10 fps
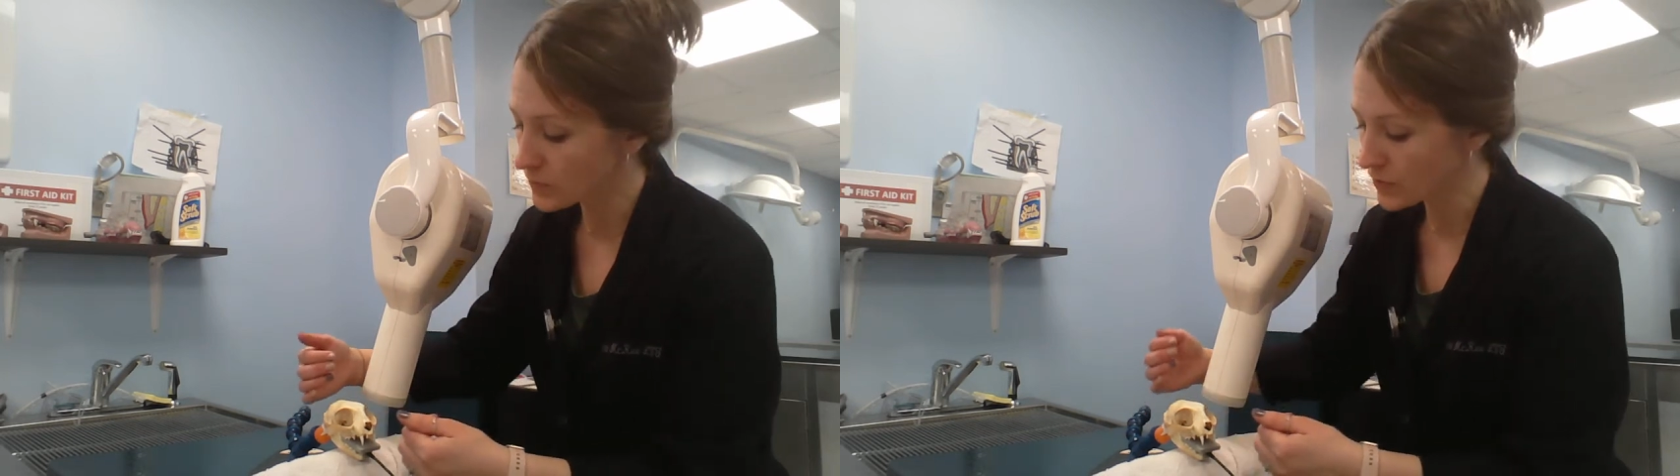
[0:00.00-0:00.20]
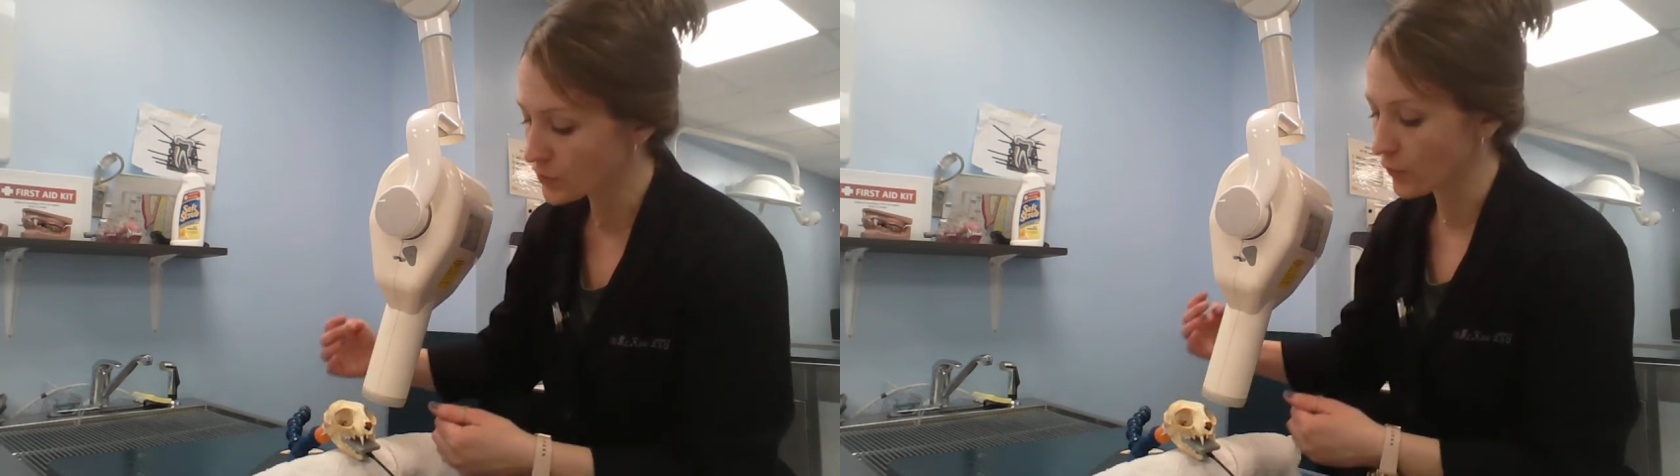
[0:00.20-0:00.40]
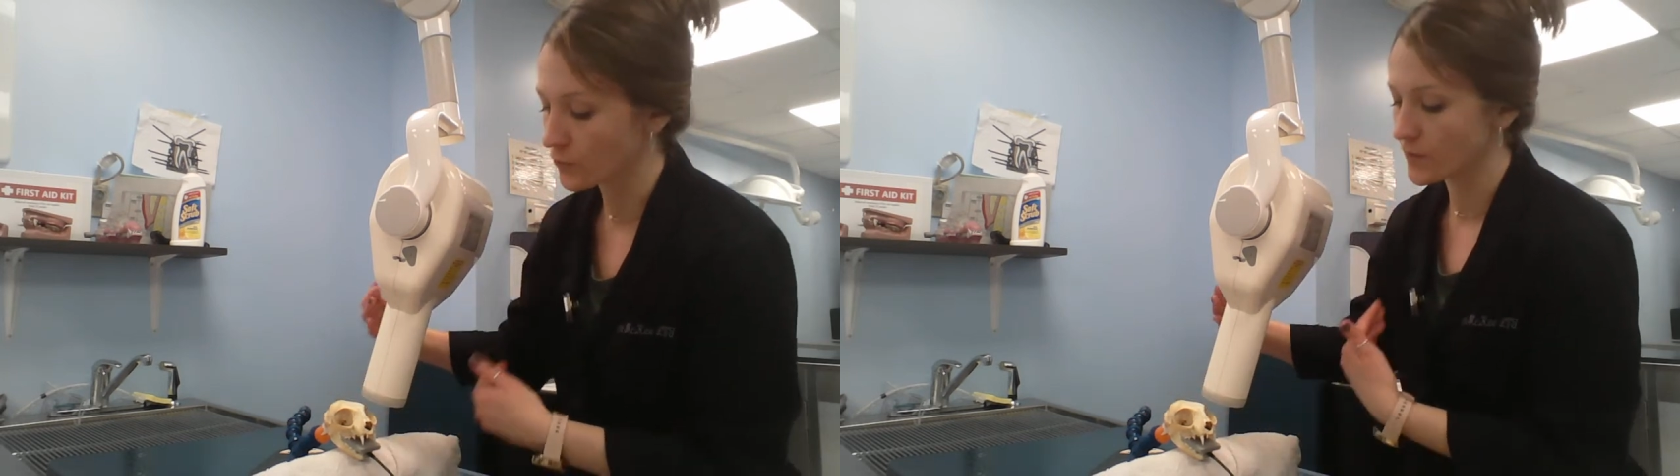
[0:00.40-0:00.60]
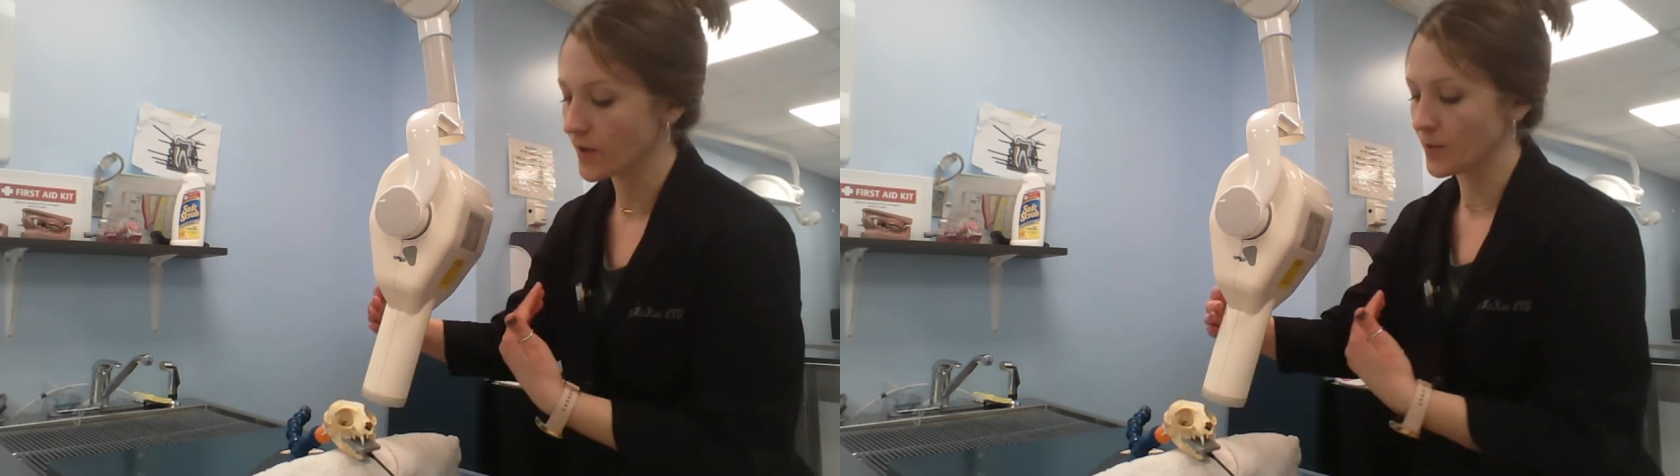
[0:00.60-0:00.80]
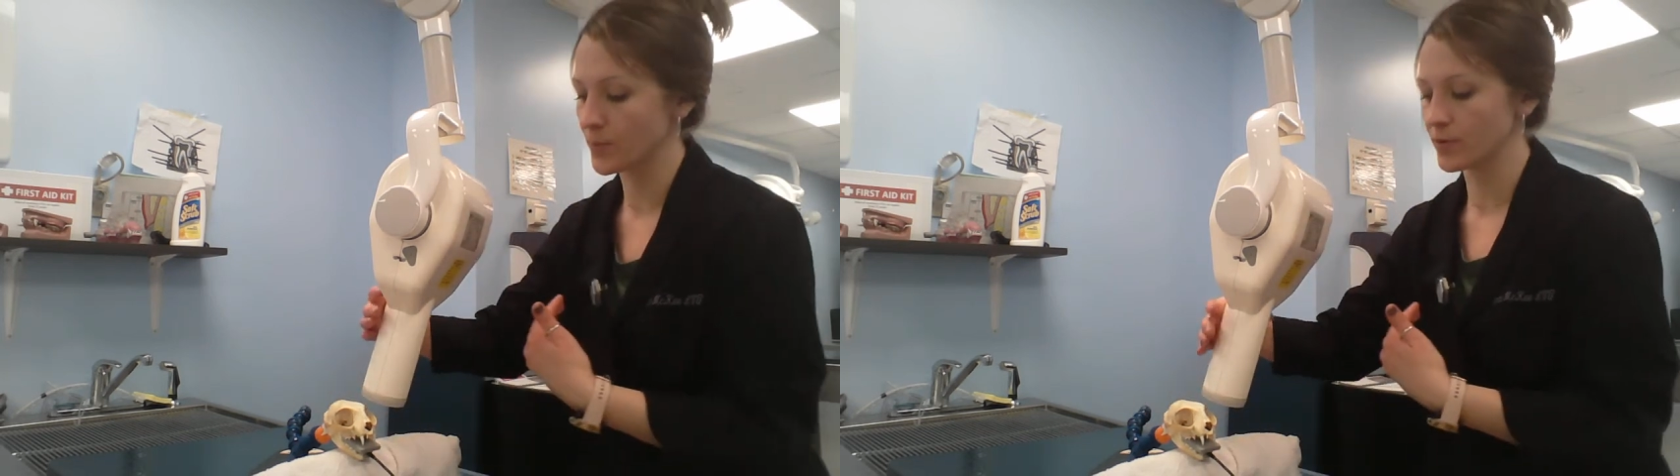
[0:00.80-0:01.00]
So for the
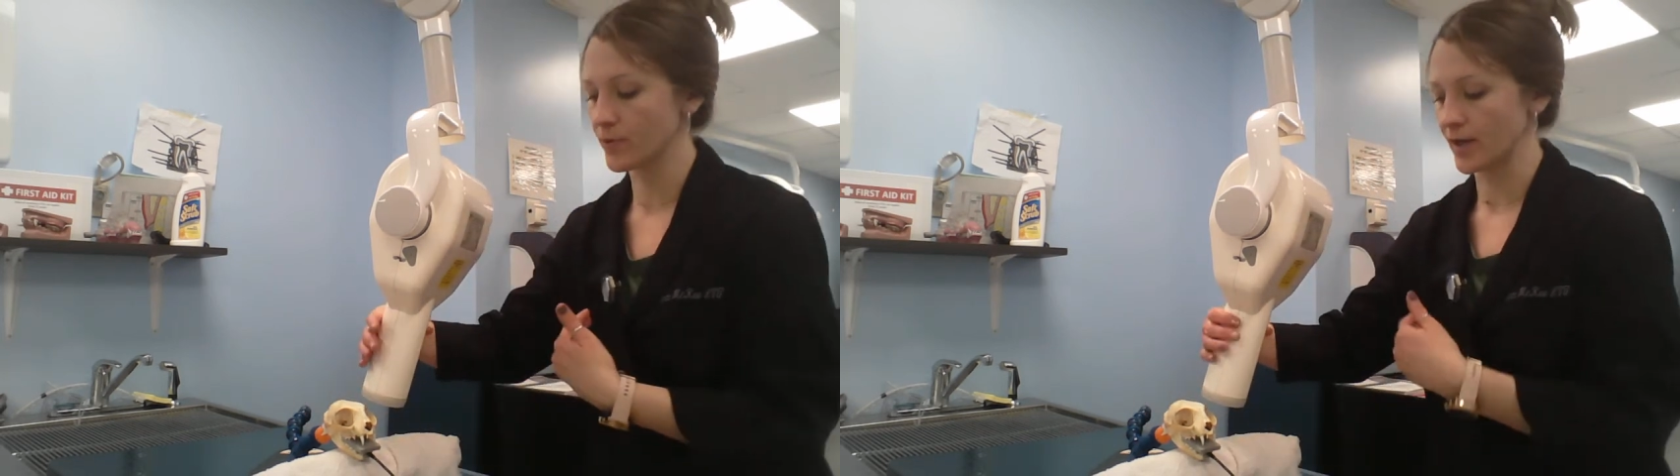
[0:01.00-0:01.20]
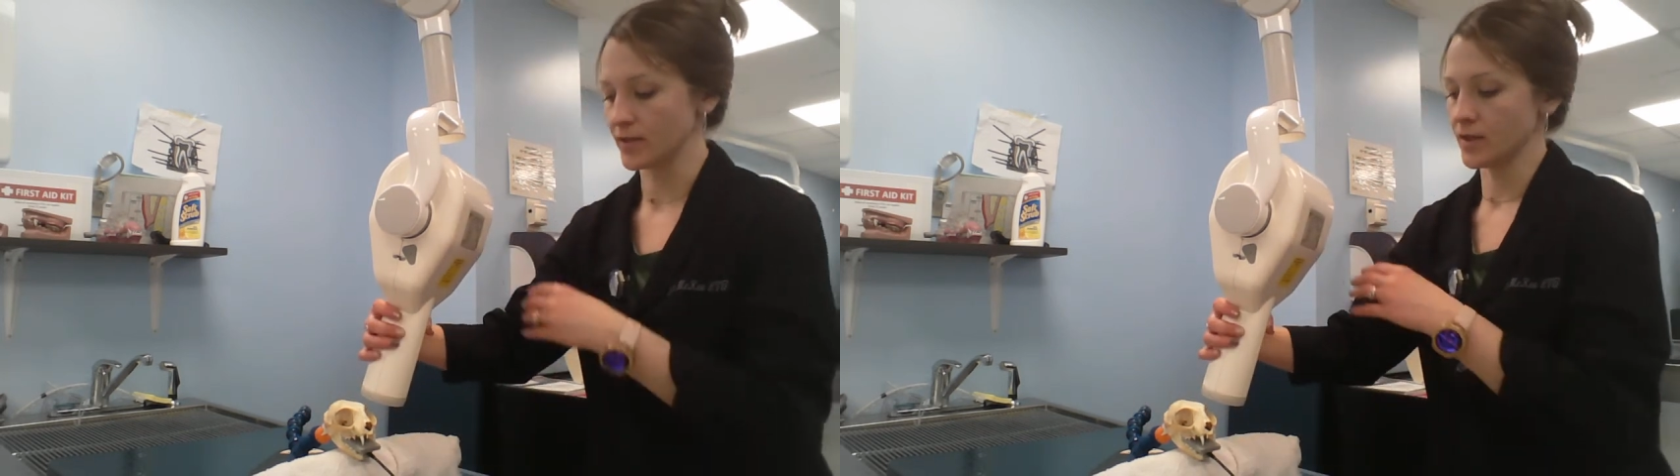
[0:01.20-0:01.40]
upper right,